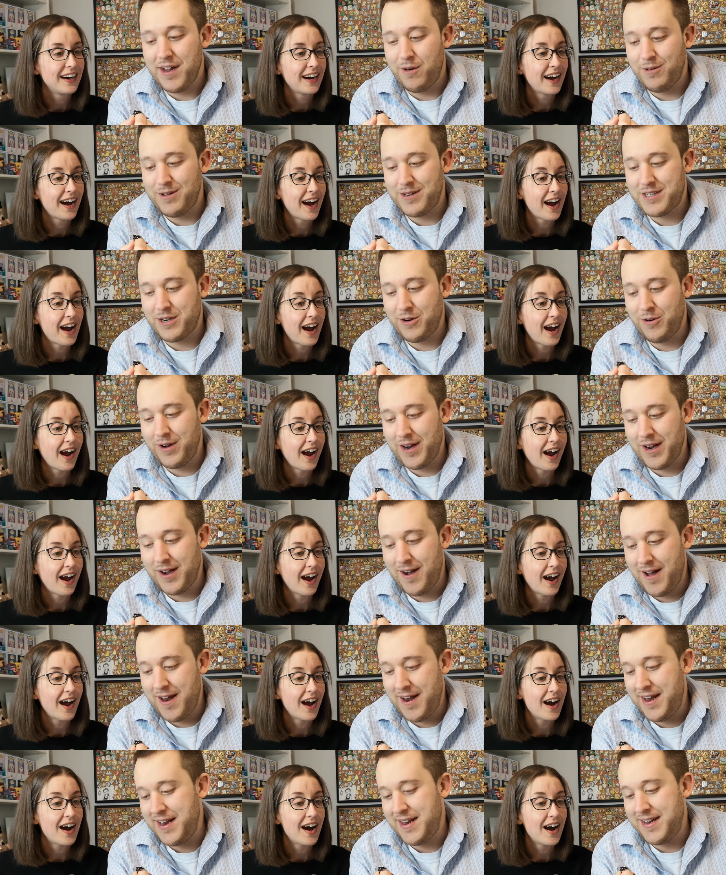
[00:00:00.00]
Speaker 1: know what's going
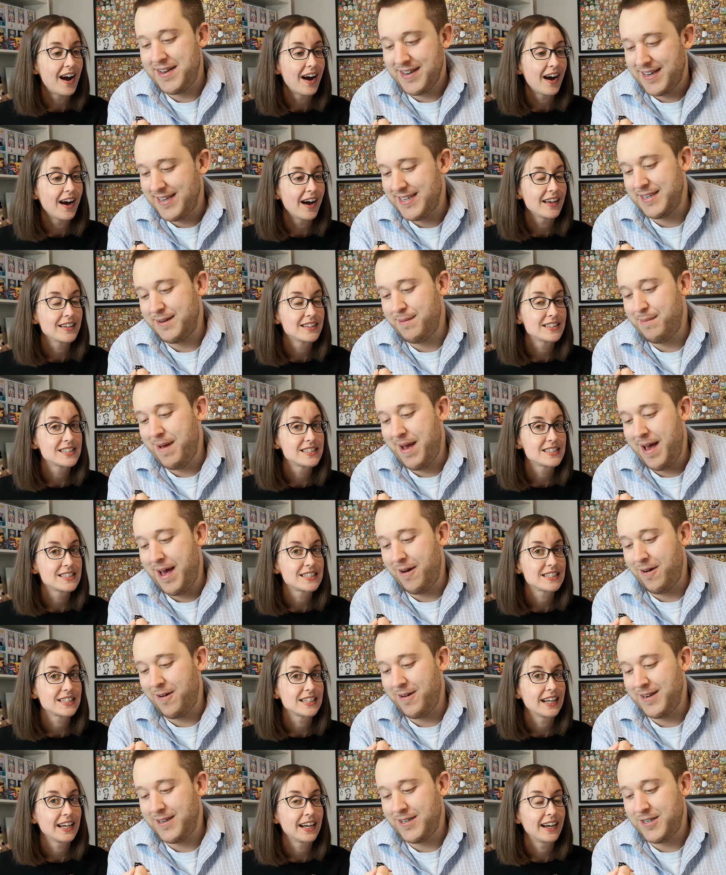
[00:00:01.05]
on. It doesn't
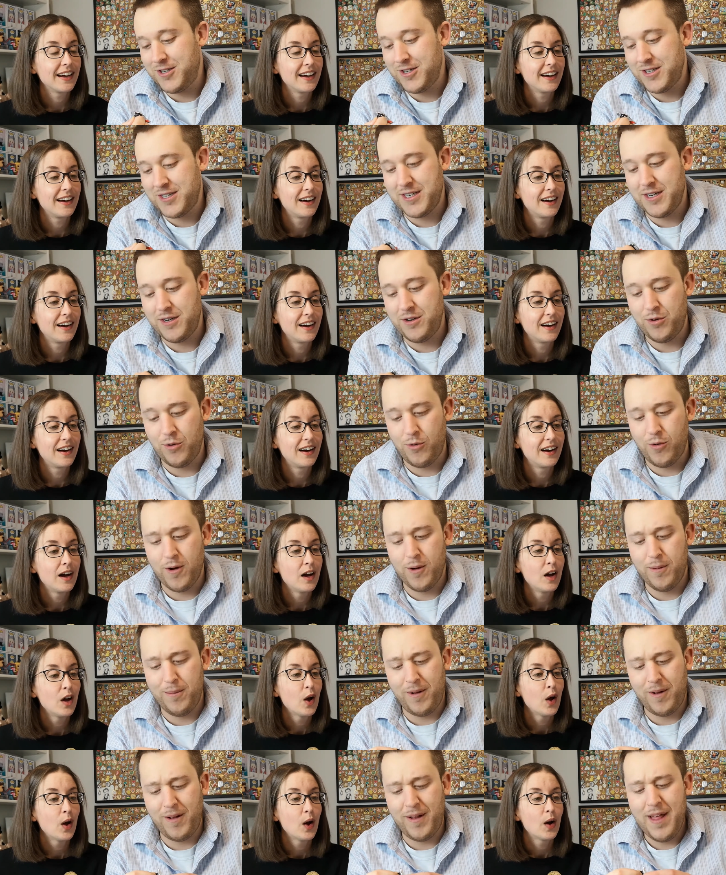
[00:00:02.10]
matter. It's just
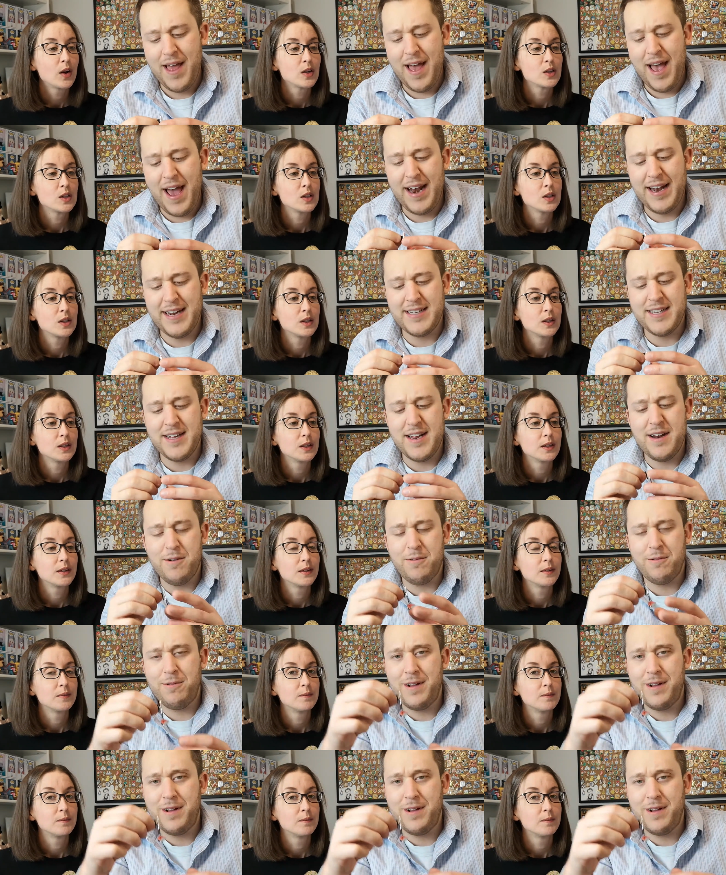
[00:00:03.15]
adorable, and it's on a